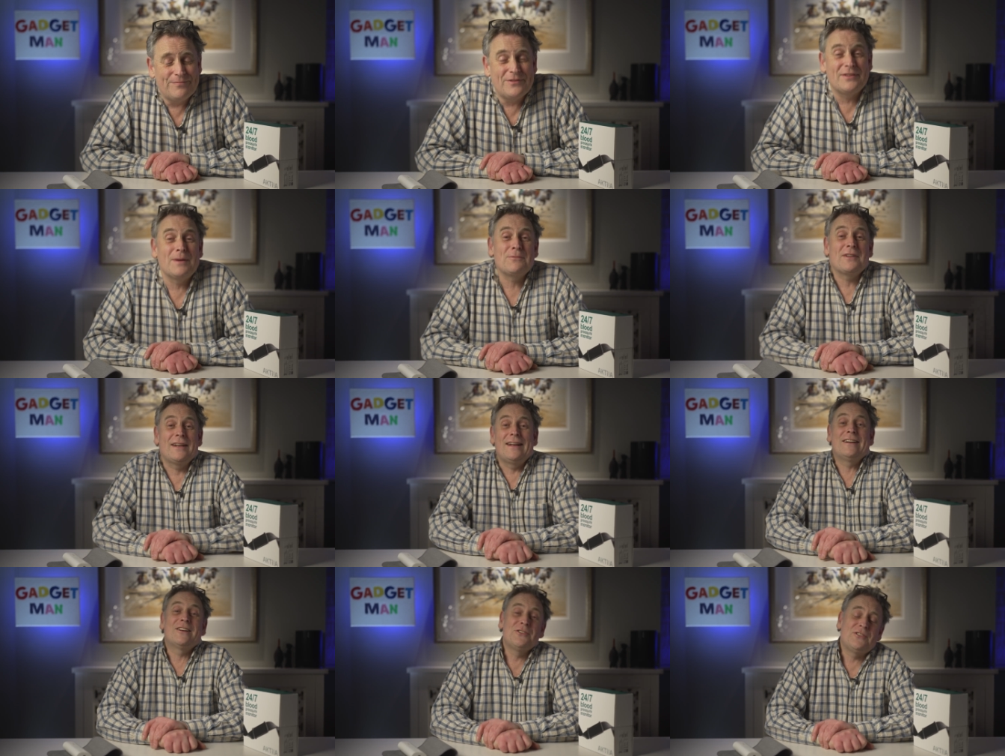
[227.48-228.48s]
Seems like a
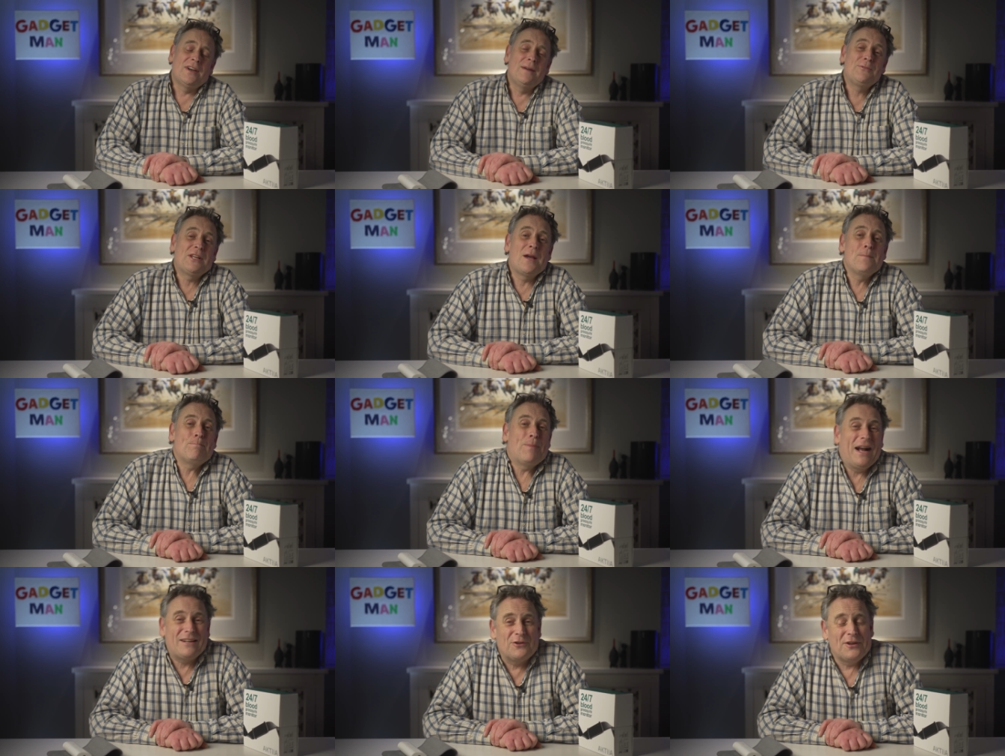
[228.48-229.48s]
good time to go
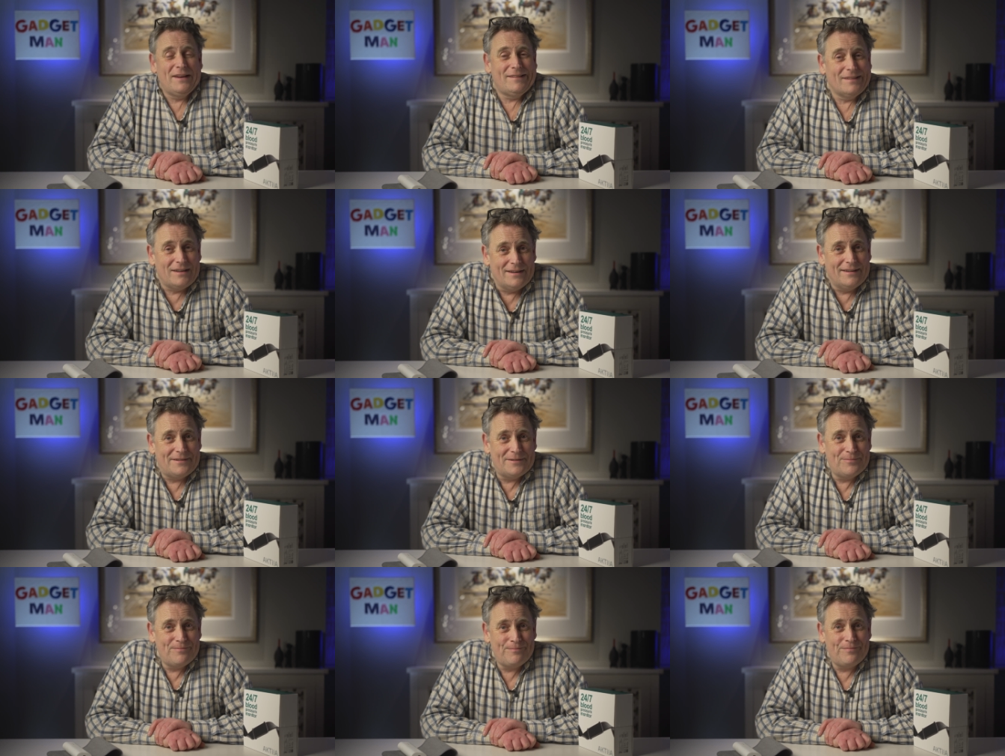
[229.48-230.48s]
back on a diet.
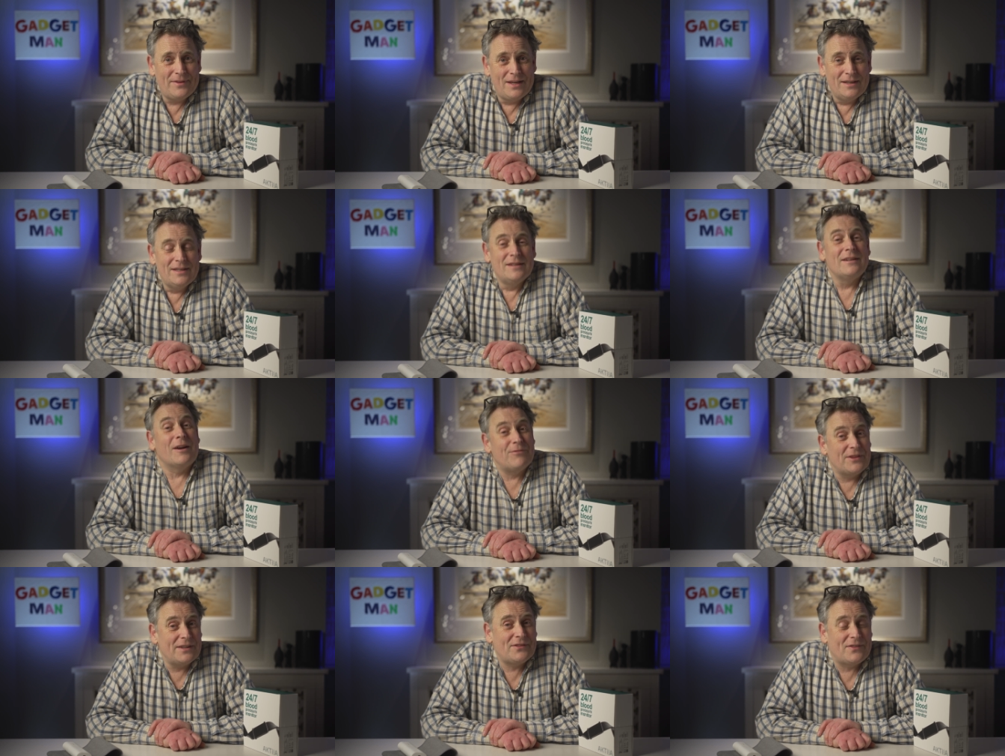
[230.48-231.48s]
Now for
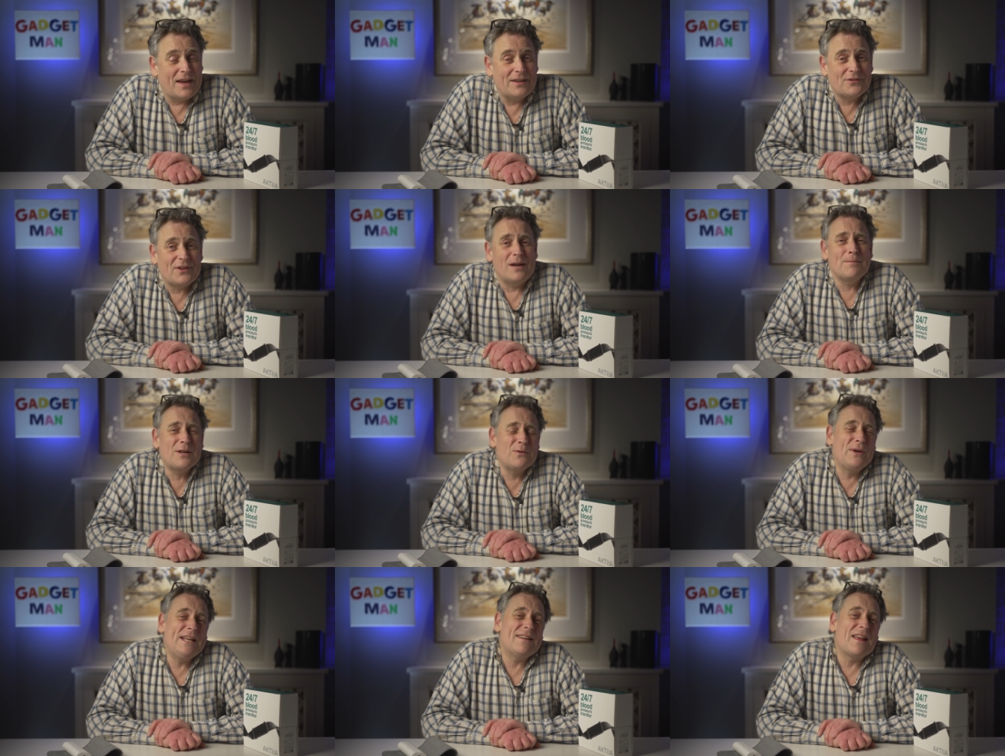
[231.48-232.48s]
this test, I'm going
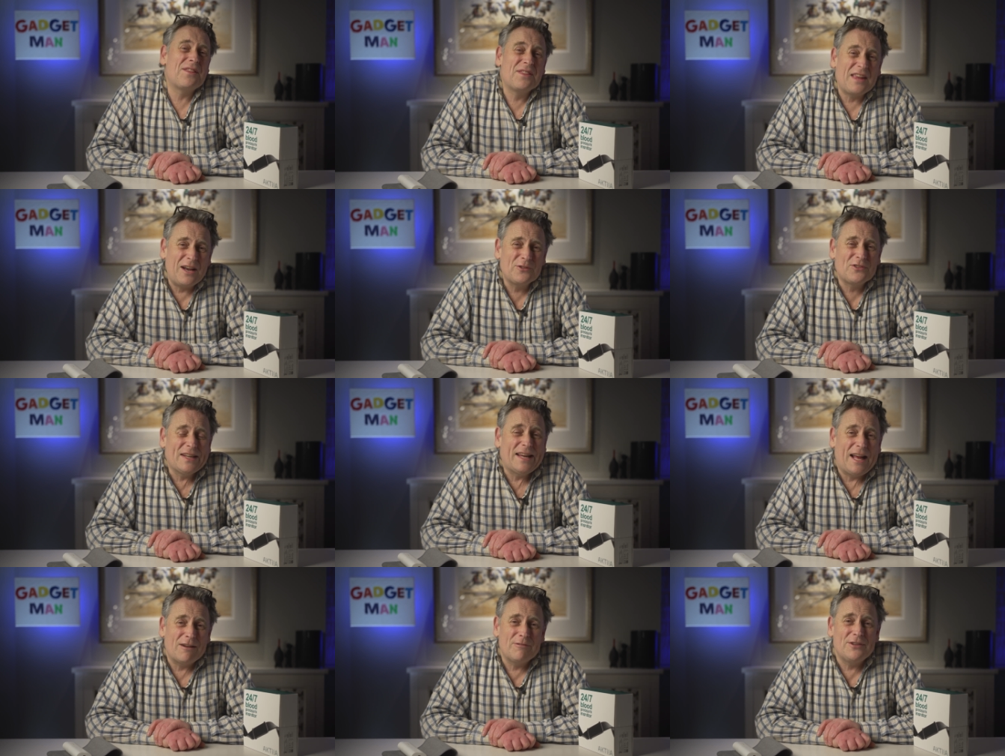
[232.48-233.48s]
to eat 1,000
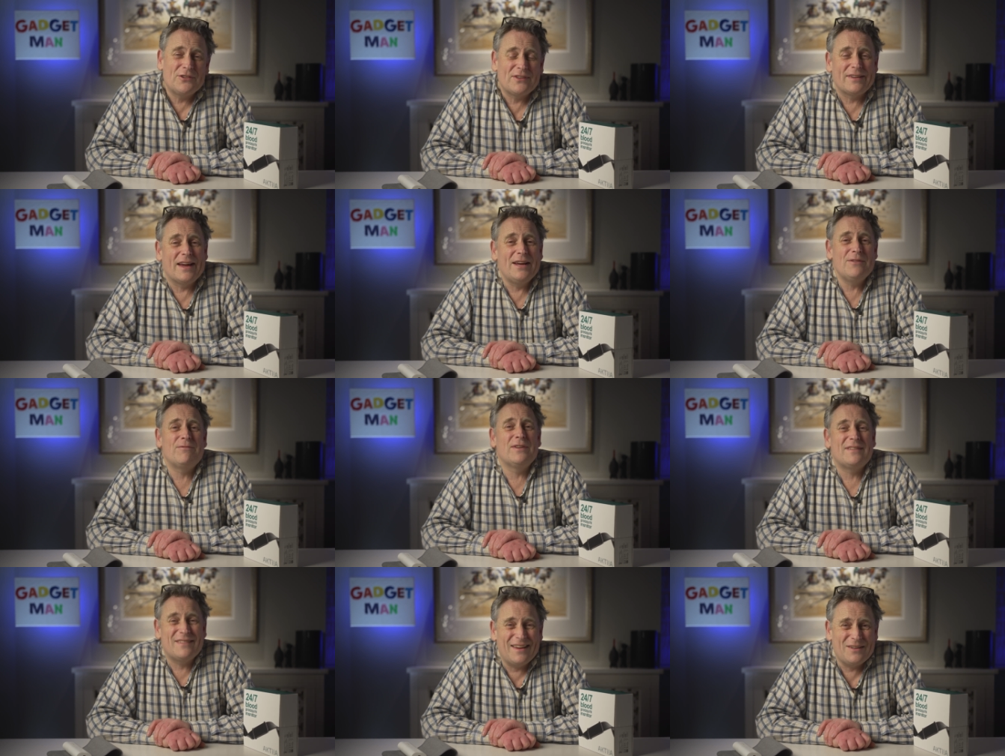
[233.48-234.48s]
calories a day for
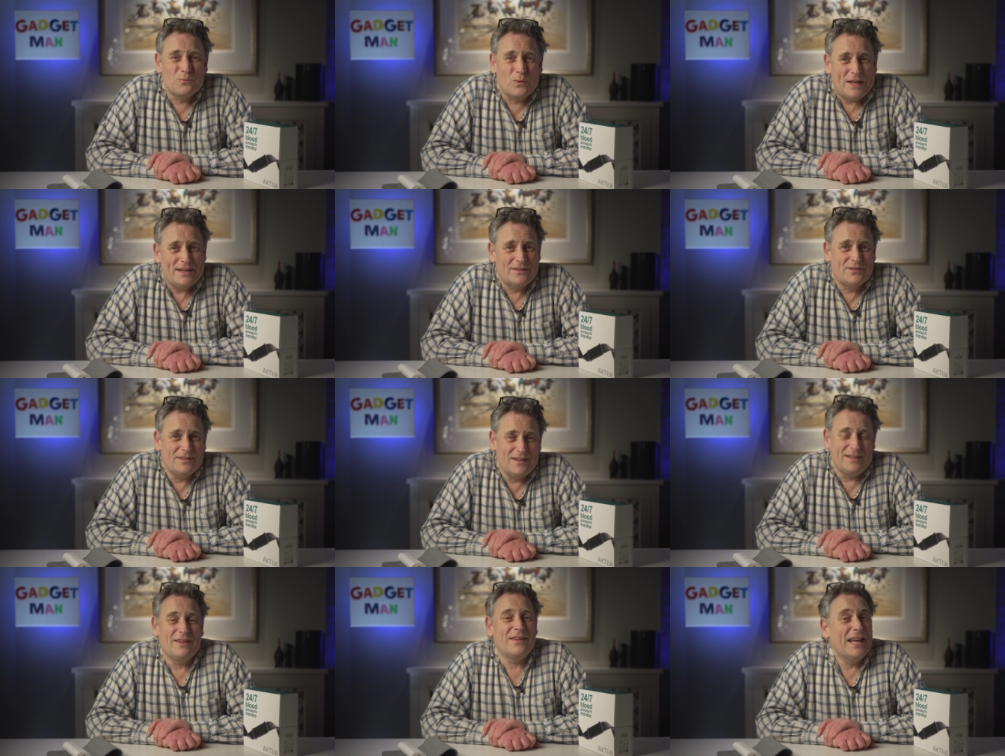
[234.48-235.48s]
10 weeks,
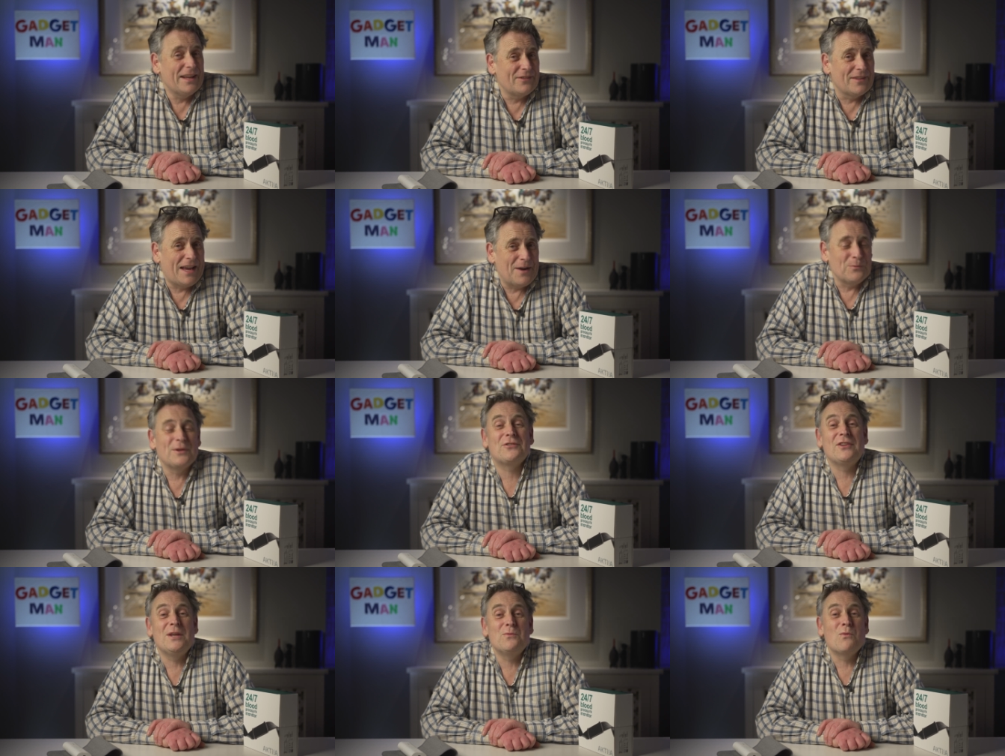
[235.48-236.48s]
and at the end of that, we'll
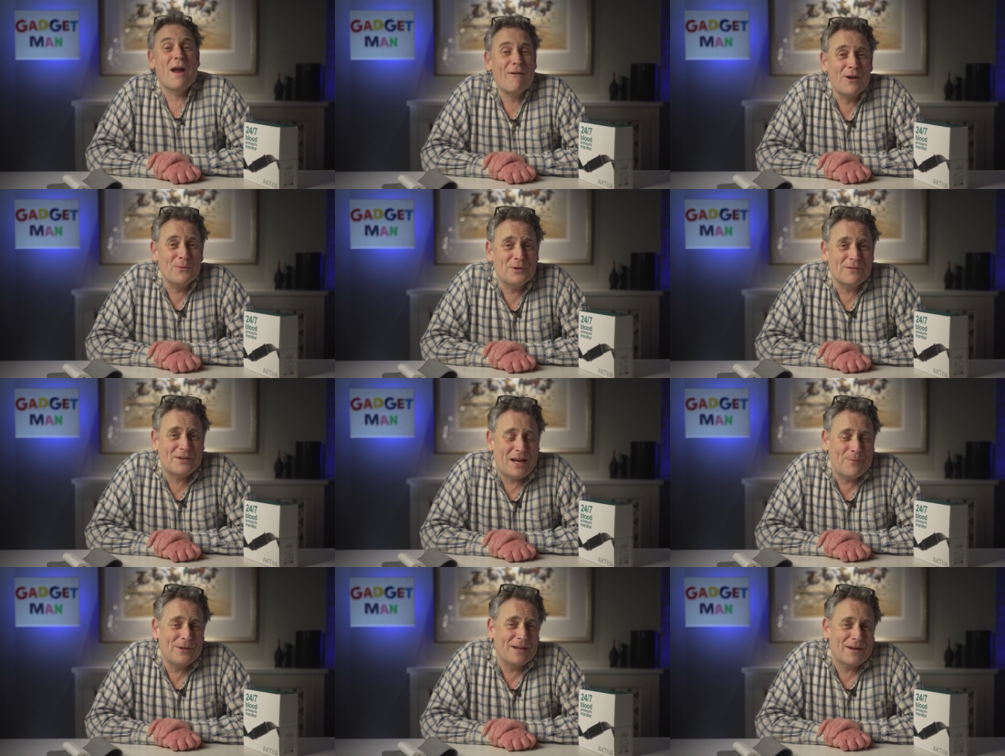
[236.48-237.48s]
see where I would have
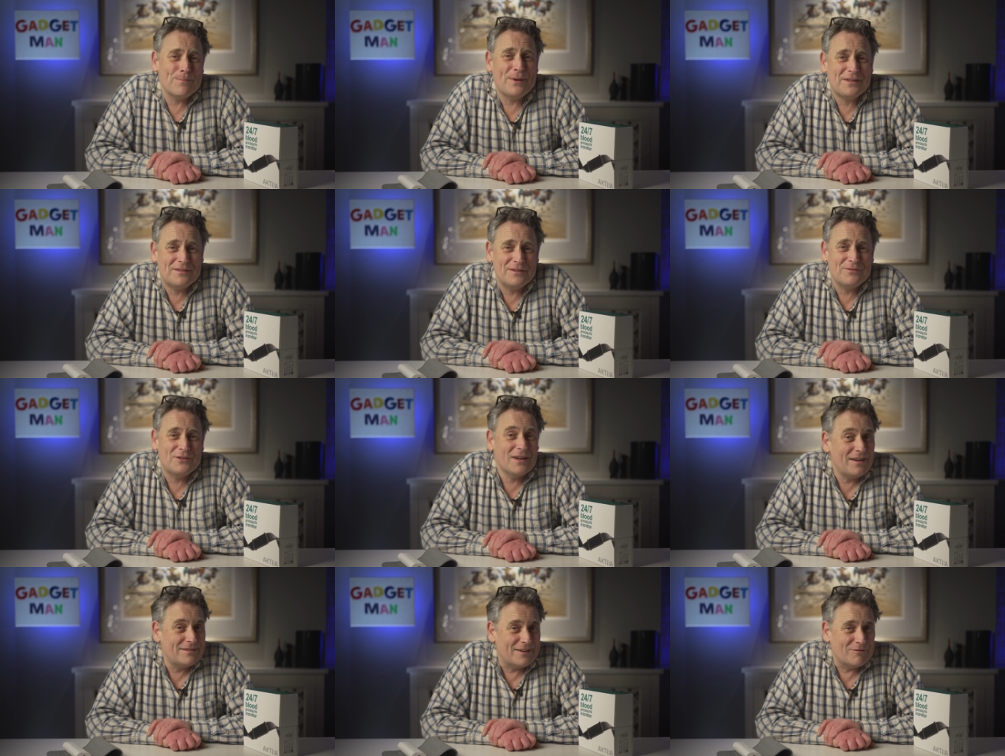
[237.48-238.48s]
come in a competitive
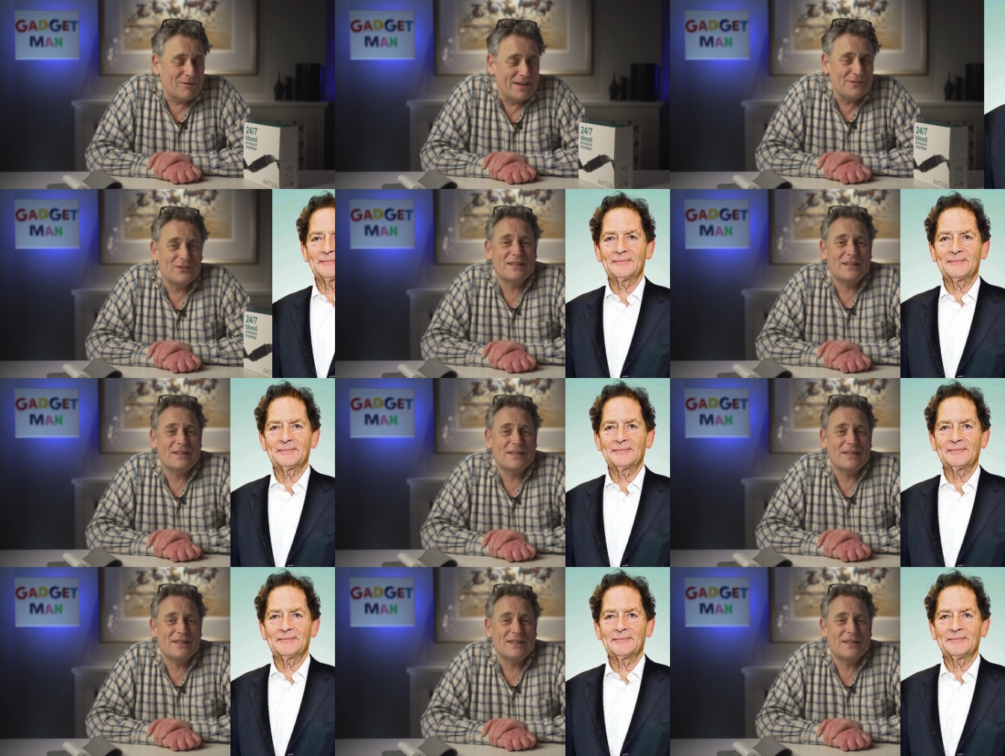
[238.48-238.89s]
dieting race